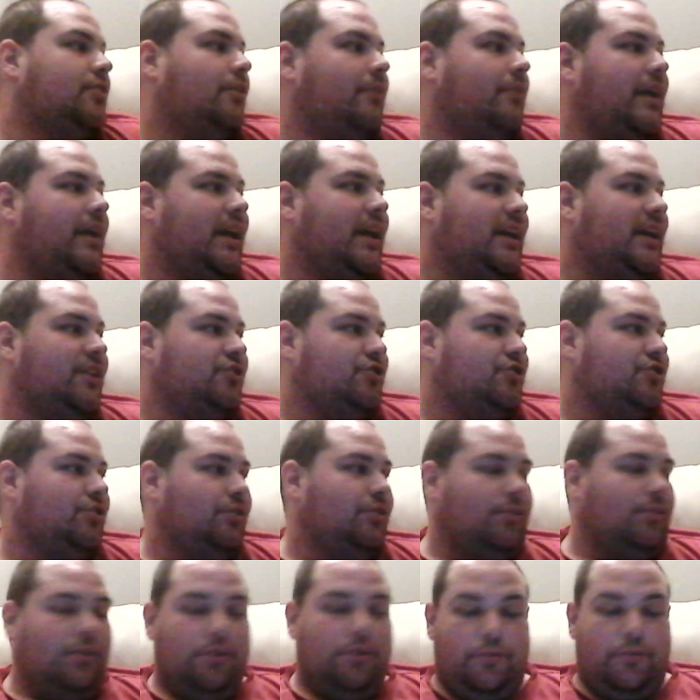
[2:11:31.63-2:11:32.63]
So,
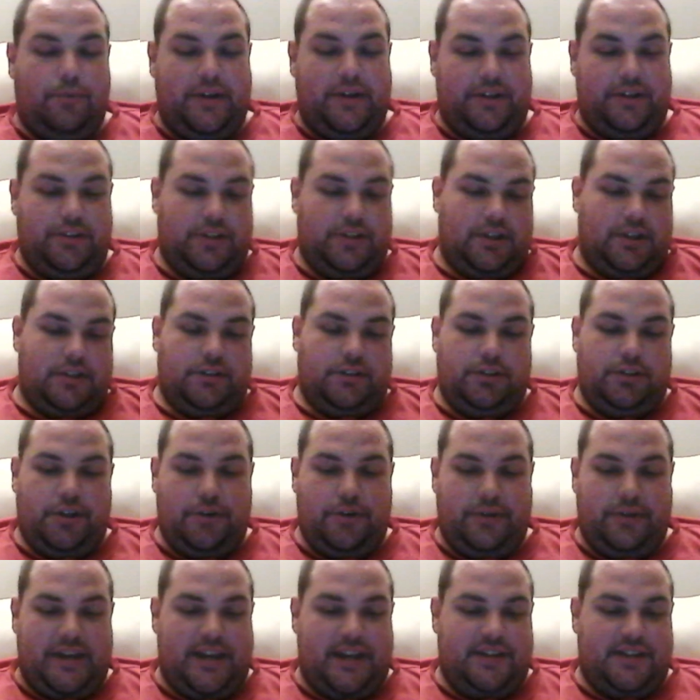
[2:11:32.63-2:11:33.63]
Angel will
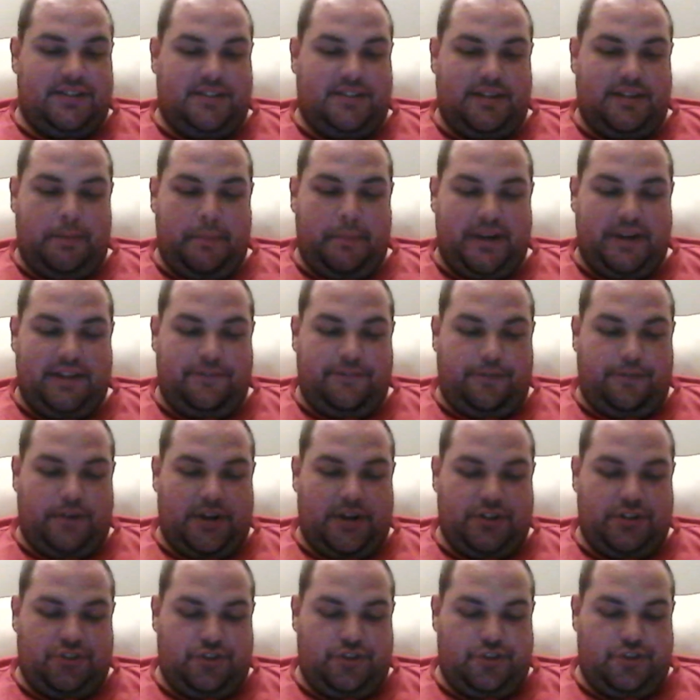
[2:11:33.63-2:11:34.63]
locate somebody
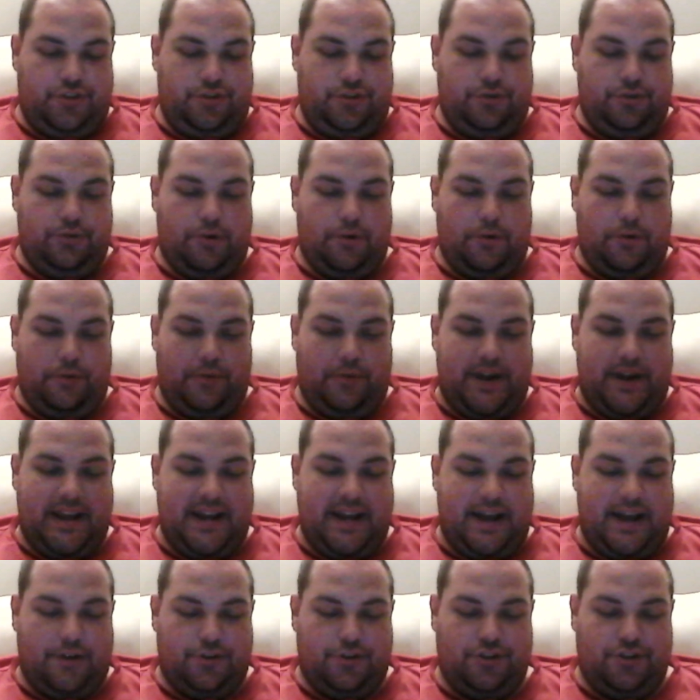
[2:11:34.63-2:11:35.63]
for us to
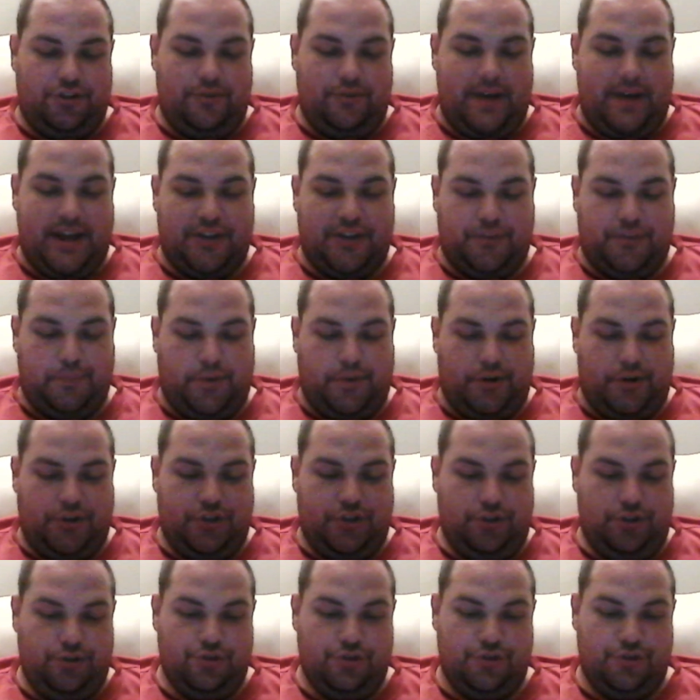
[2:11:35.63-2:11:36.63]
raid out to, as
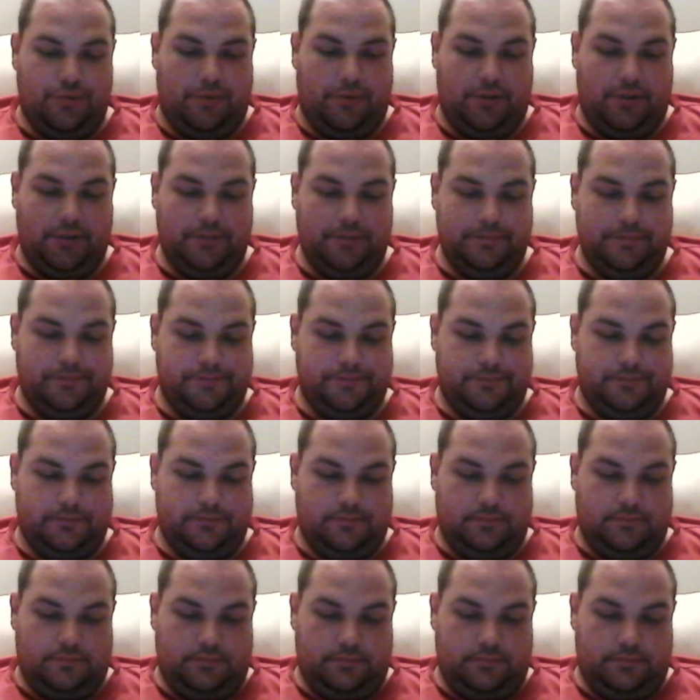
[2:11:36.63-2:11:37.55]
per usual.